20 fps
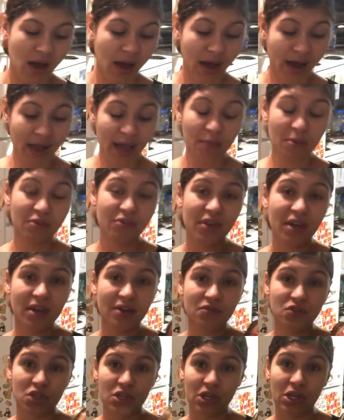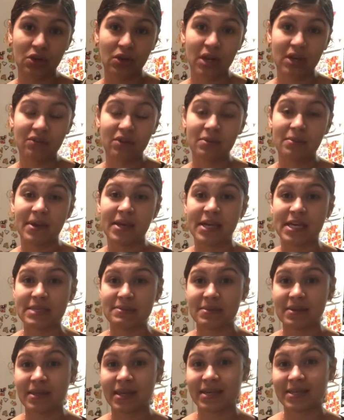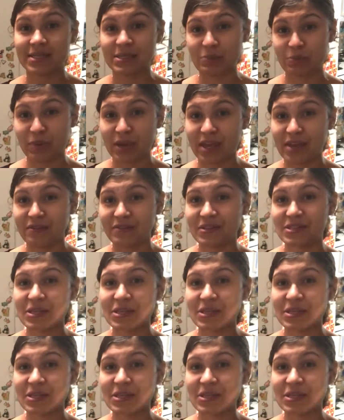I am a fan of chicken gravy. My husband likes beef,